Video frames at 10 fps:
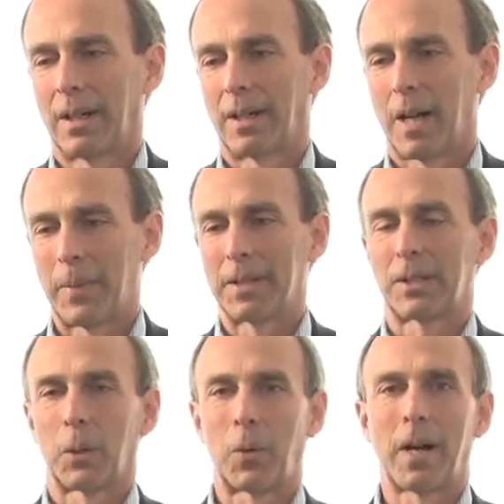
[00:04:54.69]
uh, Ahmed
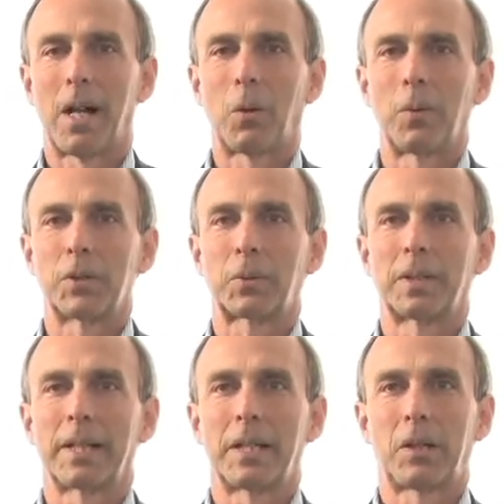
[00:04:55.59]
Zewail was
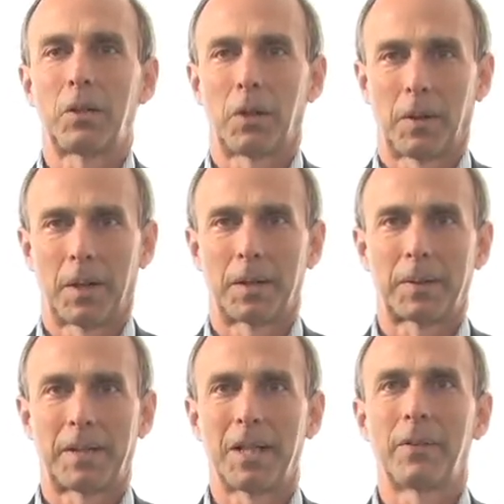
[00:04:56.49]
really uh,
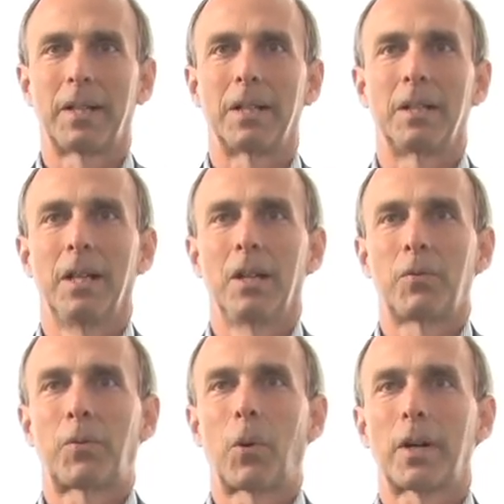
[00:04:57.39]
given
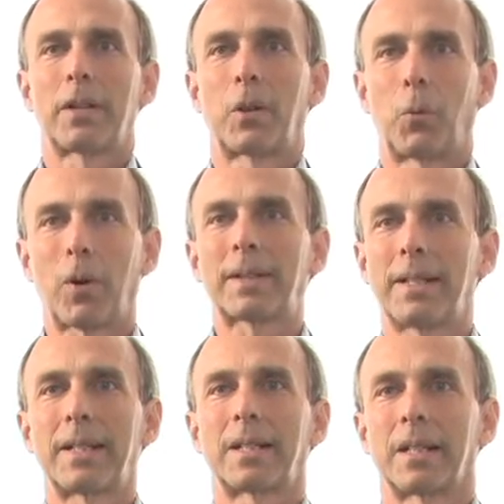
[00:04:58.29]
for the work
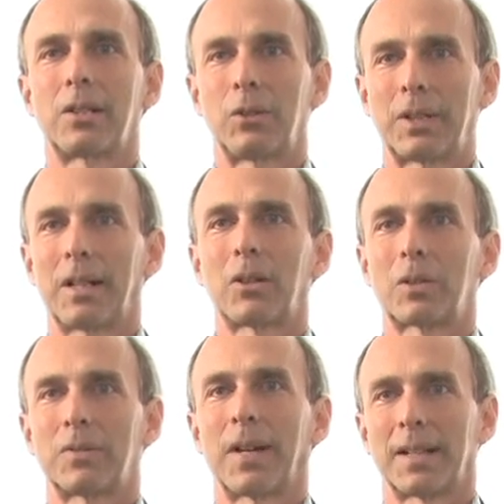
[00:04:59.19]
that he did using
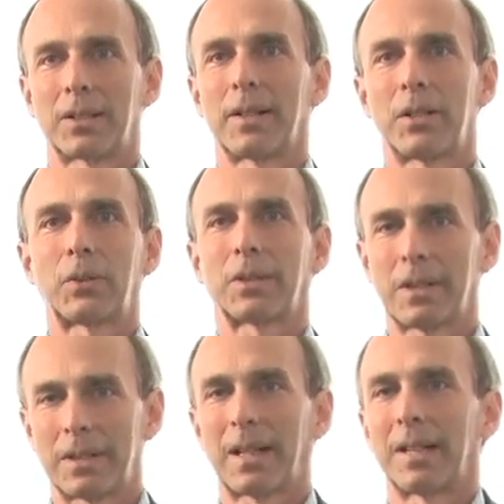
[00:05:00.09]
ultrafast lasers,
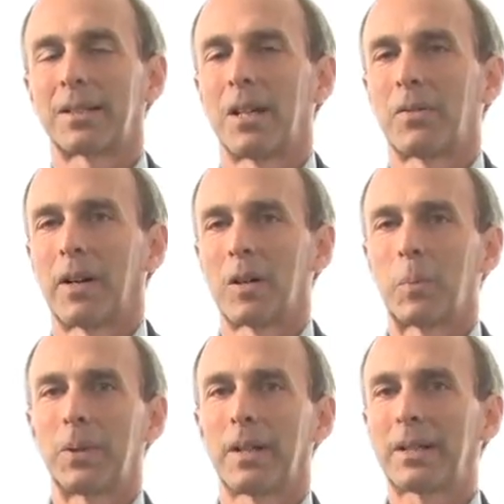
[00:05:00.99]
and sapphire in
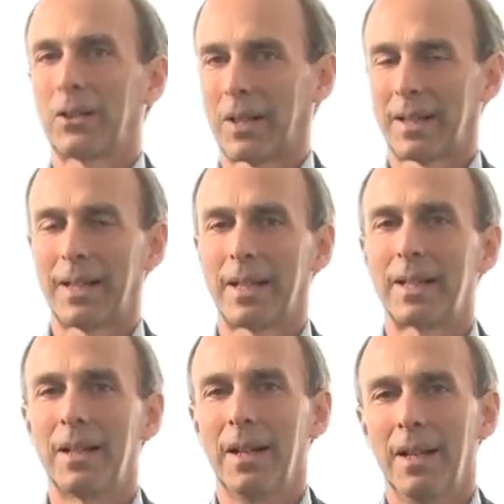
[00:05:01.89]
particular, I
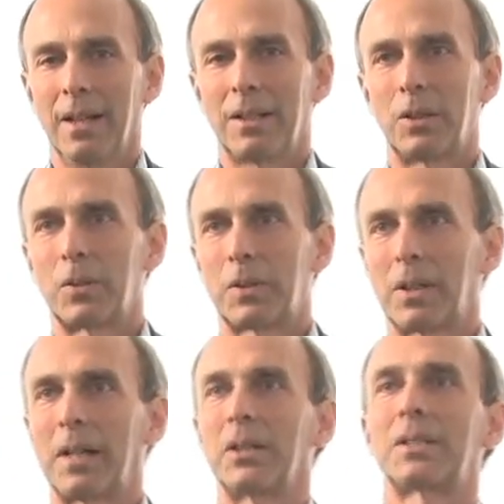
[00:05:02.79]
think, to,
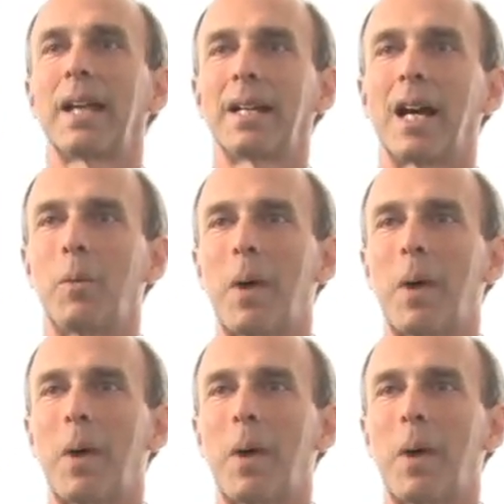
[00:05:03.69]
to understand how